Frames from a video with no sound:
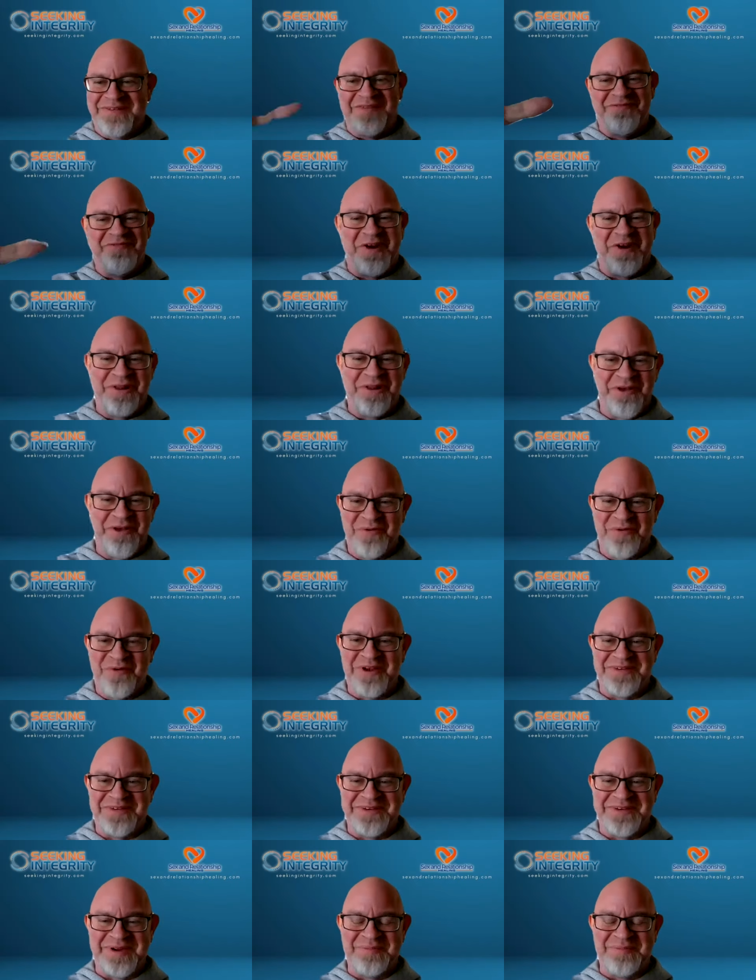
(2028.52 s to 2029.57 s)
That's a very long
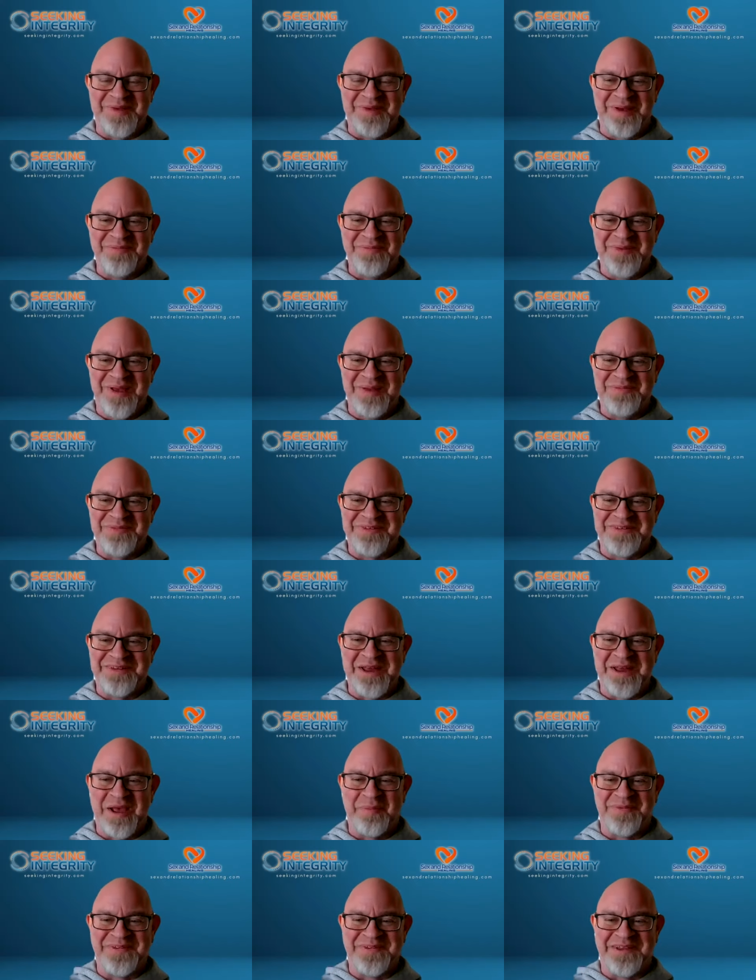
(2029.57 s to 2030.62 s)
question. I'm, I'm, I'm
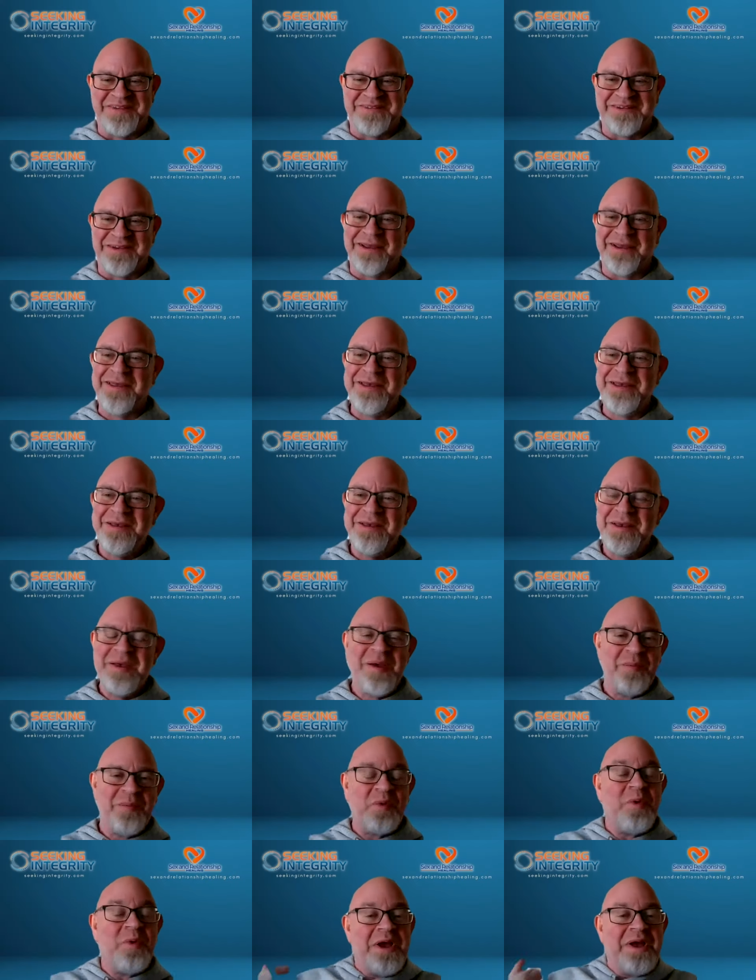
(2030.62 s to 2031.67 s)
synopsizing.
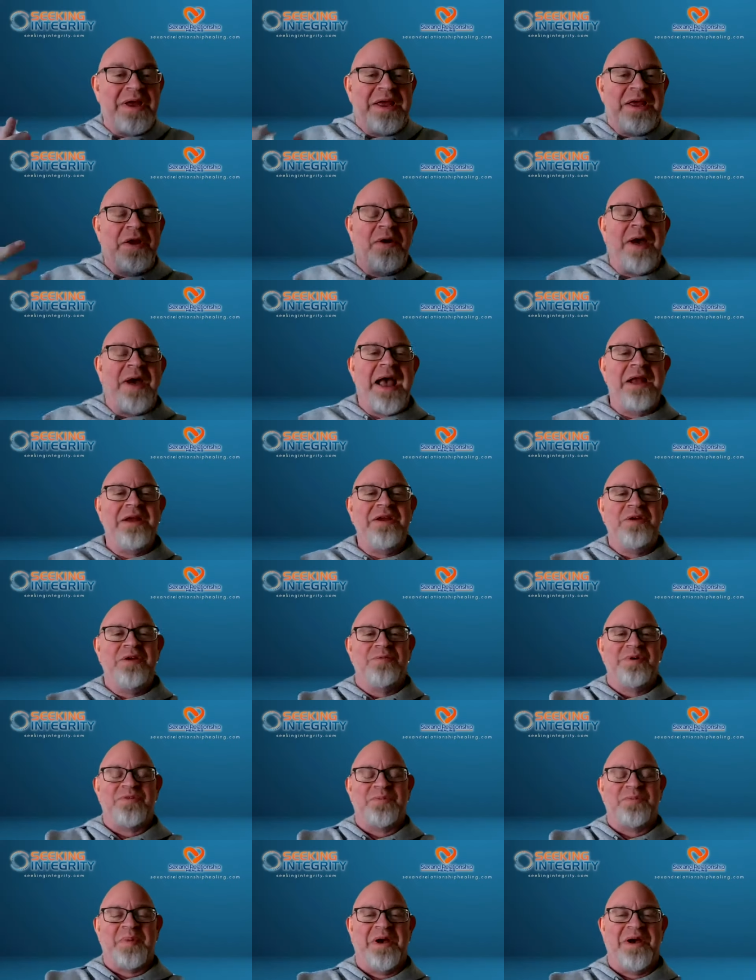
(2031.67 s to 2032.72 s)
But what, you know, how do you
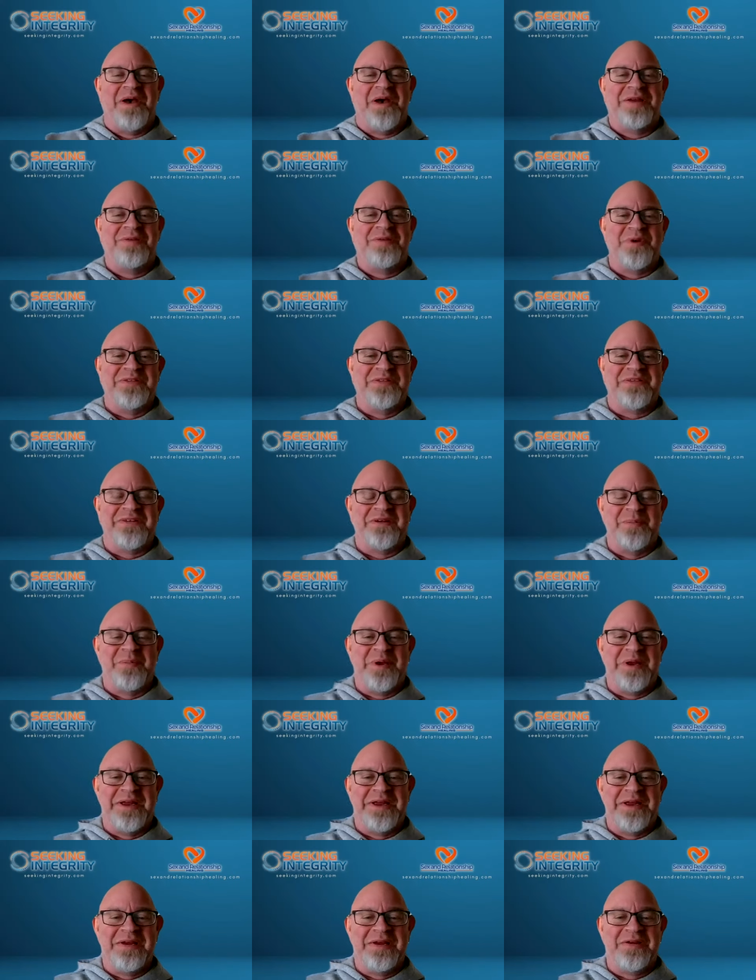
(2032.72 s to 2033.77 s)
respond when
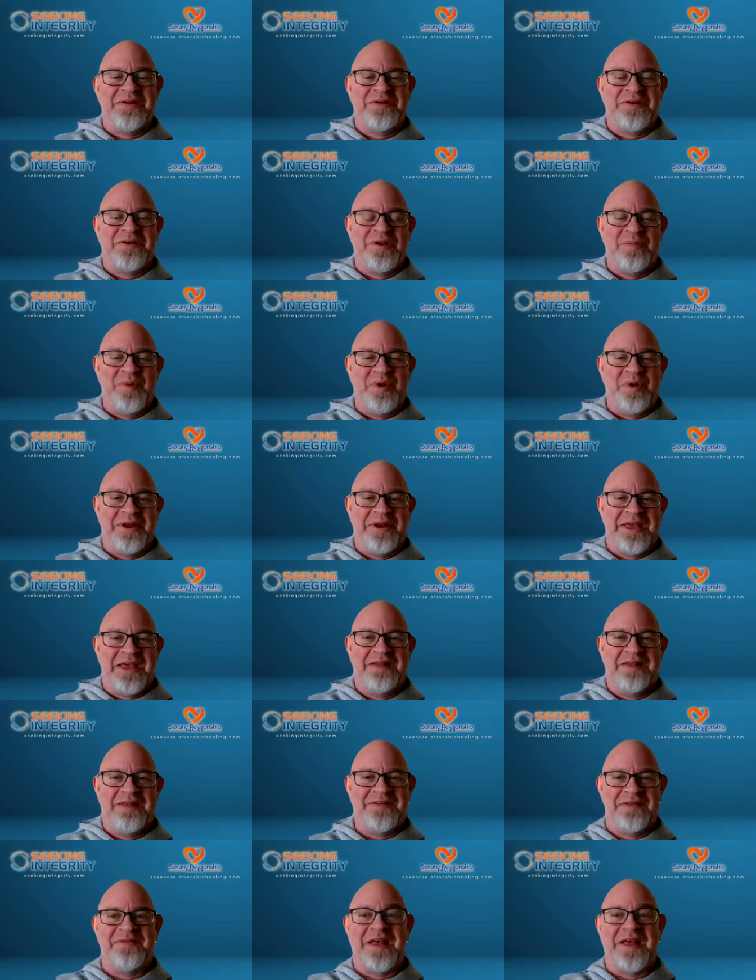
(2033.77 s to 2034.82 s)
somebody
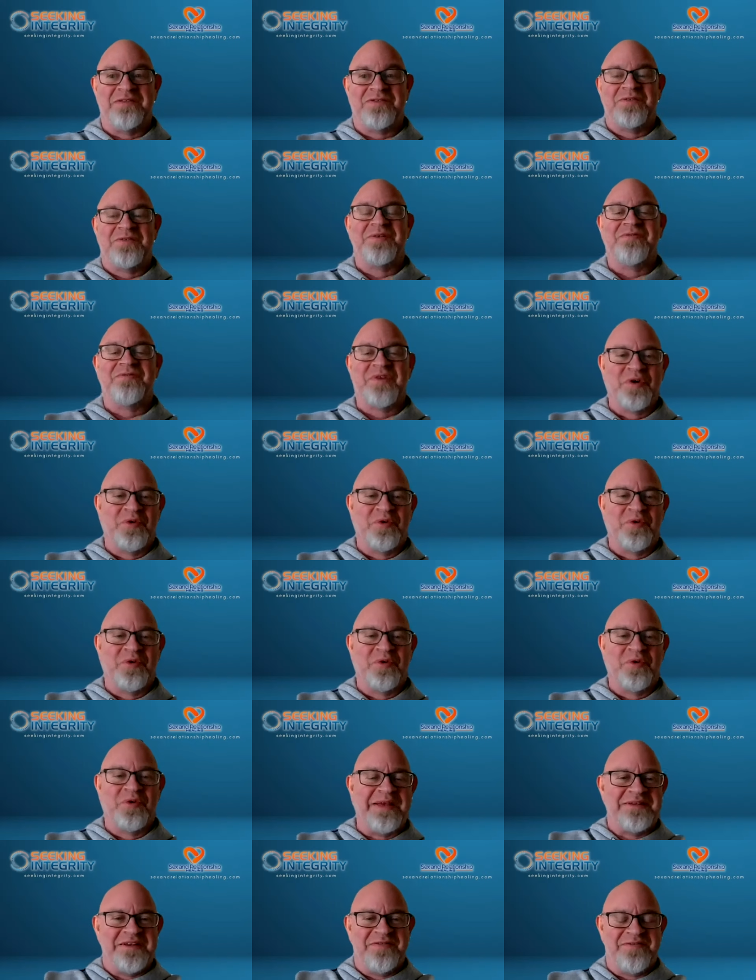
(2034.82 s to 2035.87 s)
communicates in that sort of
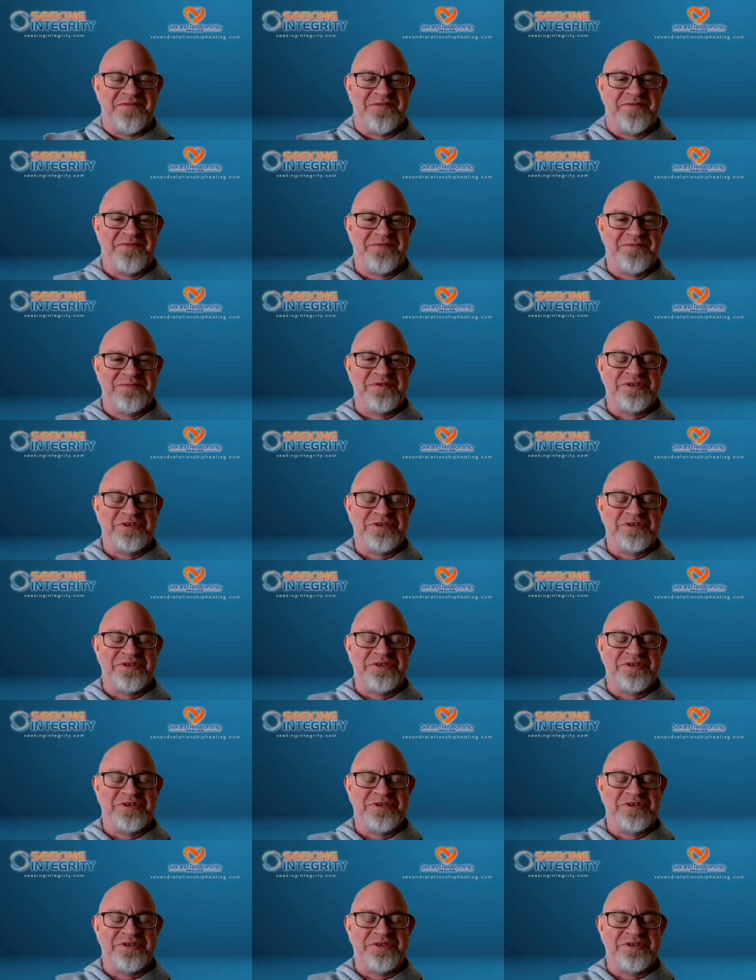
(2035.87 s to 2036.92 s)
aggressive,
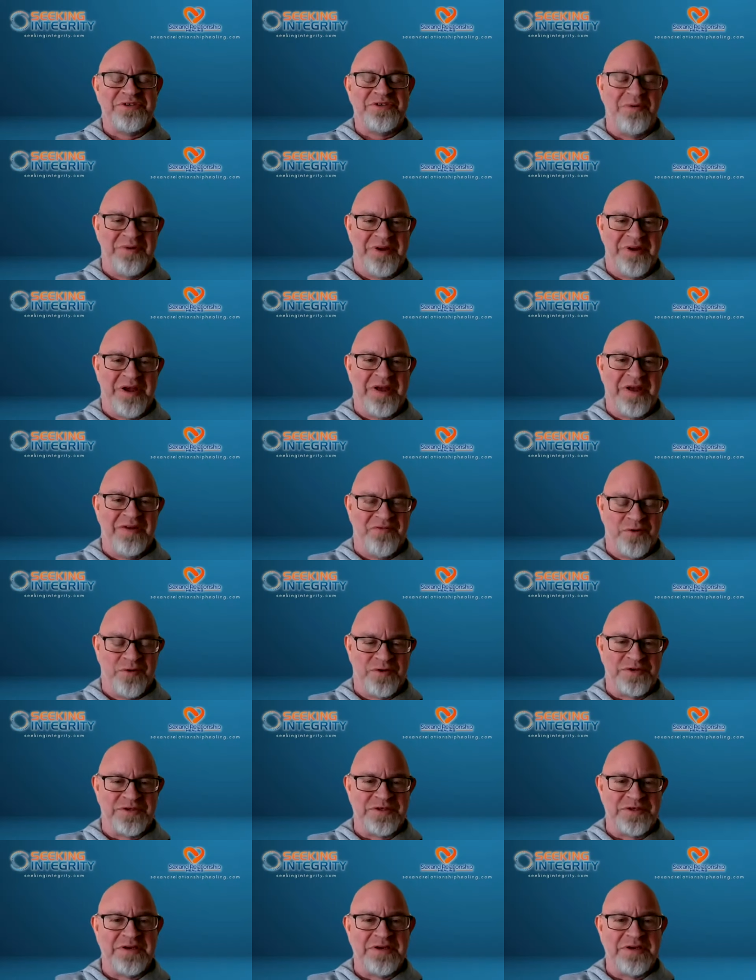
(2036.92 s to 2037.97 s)
shut you down kind
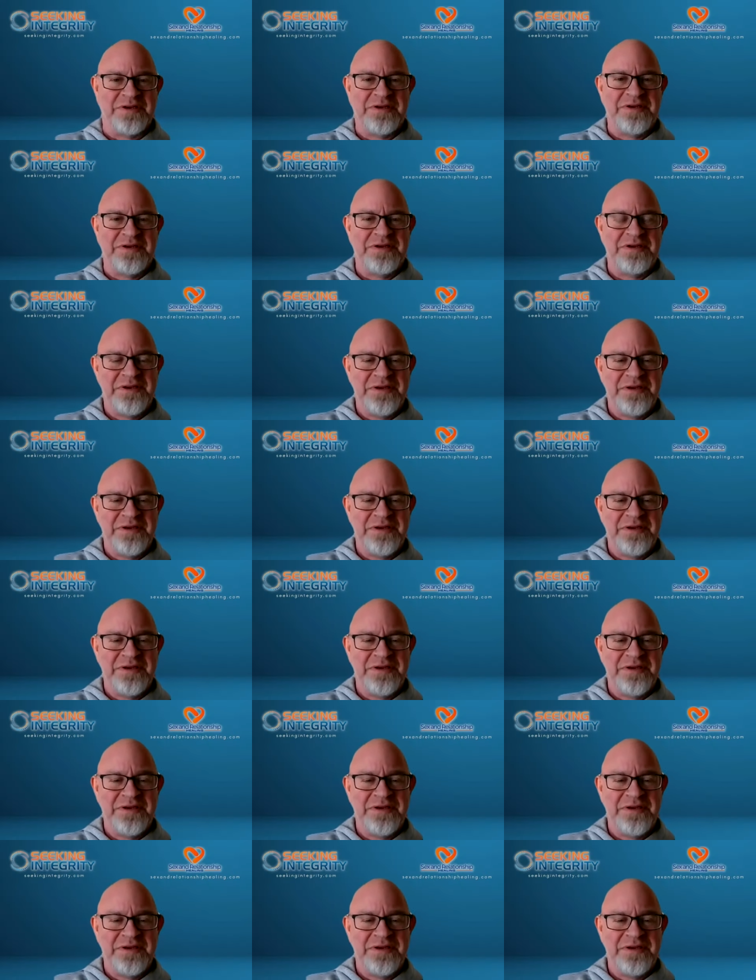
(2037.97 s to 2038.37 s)
of version?